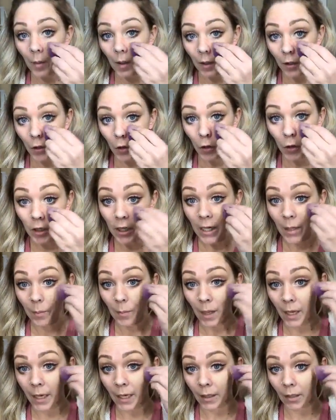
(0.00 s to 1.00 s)
Cream,
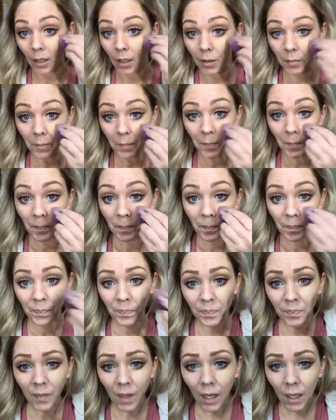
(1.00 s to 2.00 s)
Hannah.
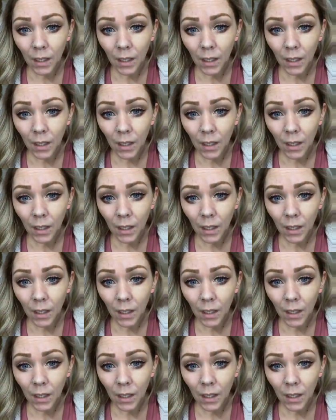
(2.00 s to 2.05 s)
I